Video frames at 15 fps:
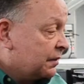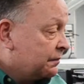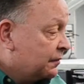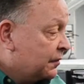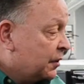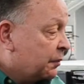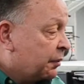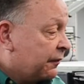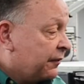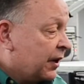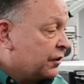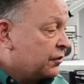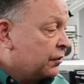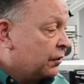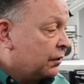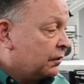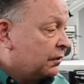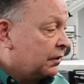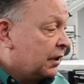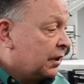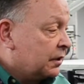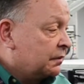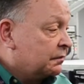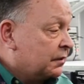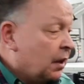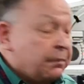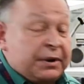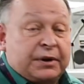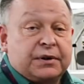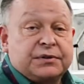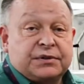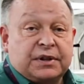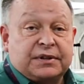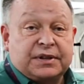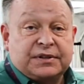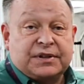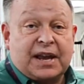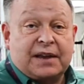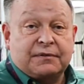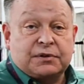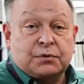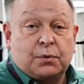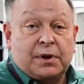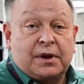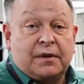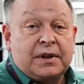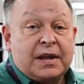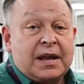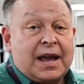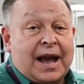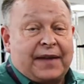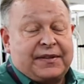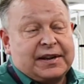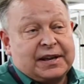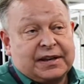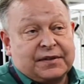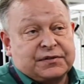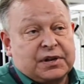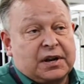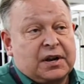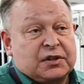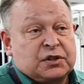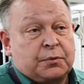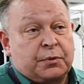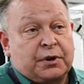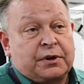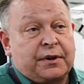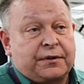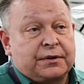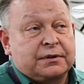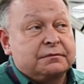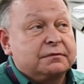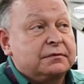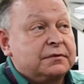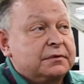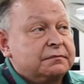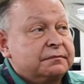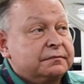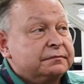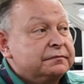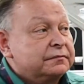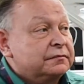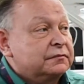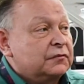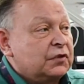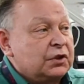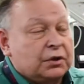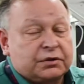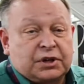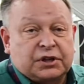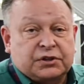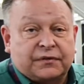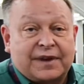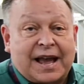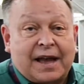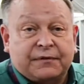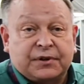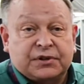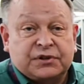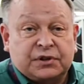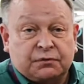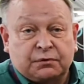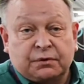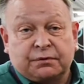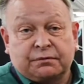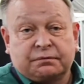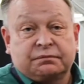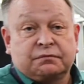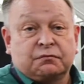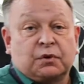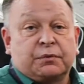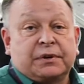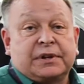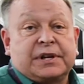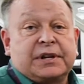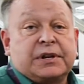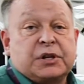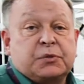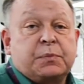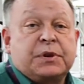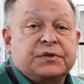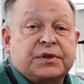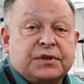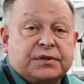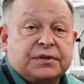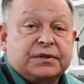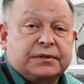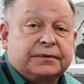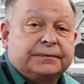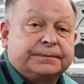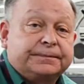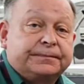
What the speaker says: the professional appearance that these have as well. I think it gives a customer another touch of confidence that we're really in this business.